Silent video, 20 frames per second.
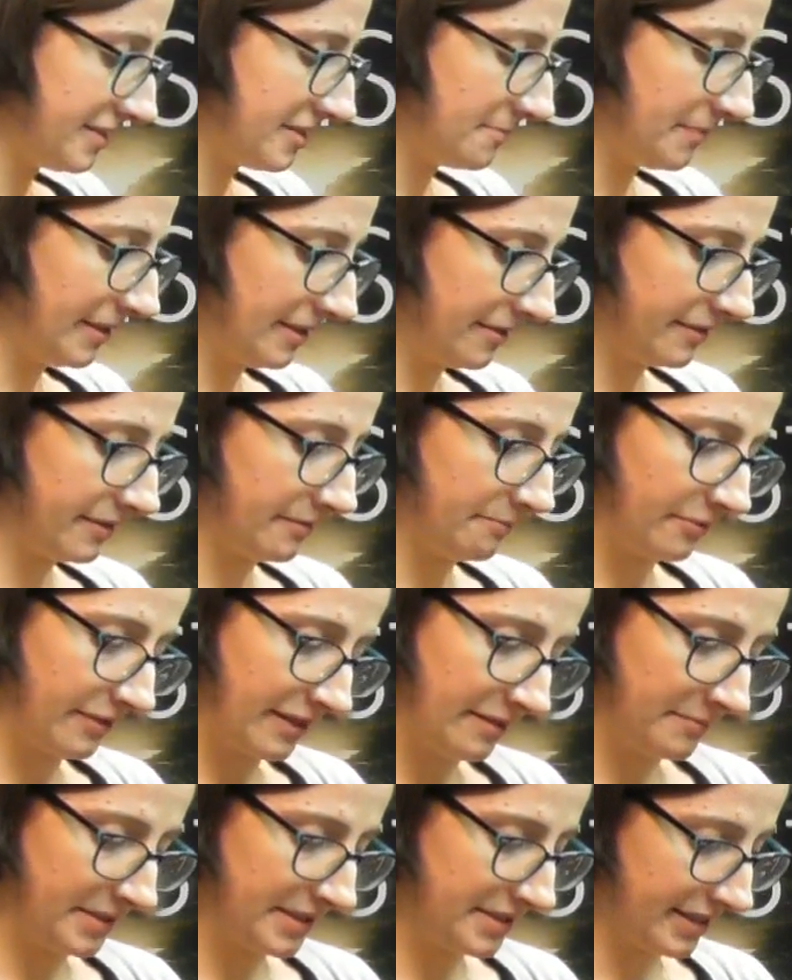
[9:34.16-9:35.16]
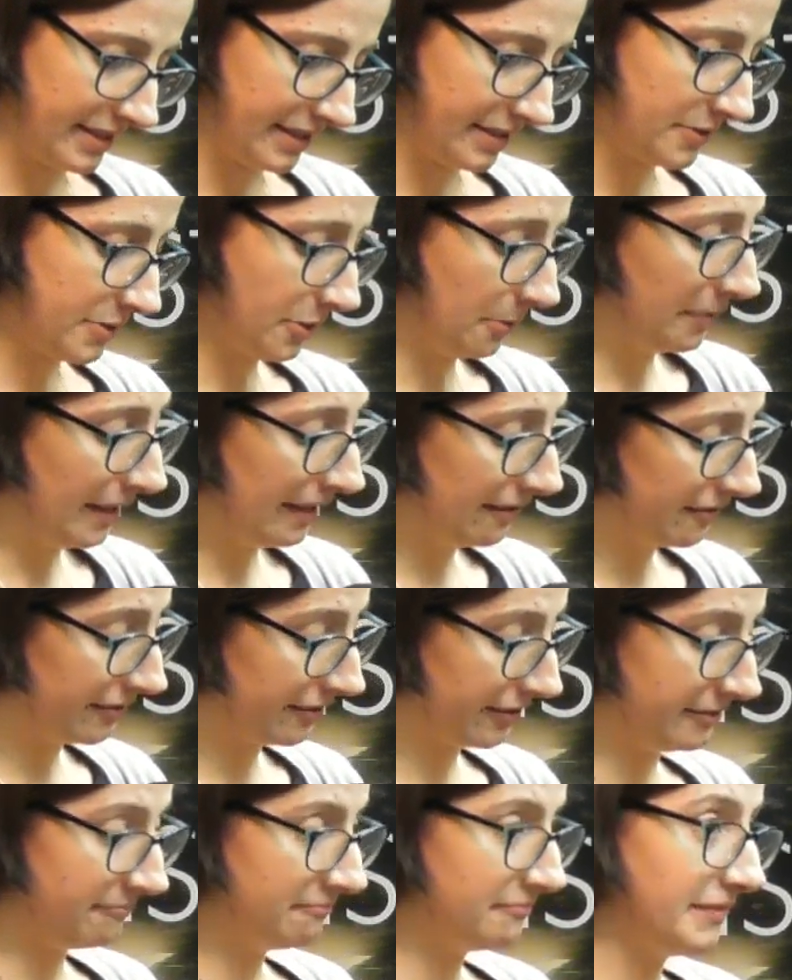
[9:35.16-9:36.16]
to Paragon prayer meeting, so
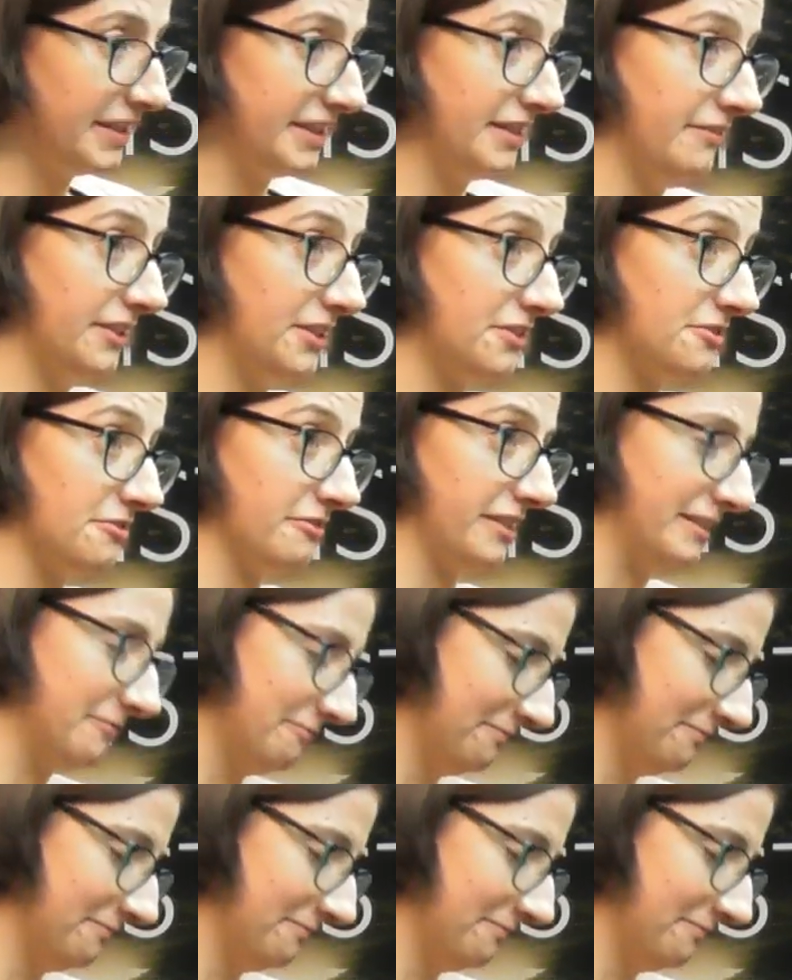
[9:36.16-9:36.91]
Paragon in the vestry.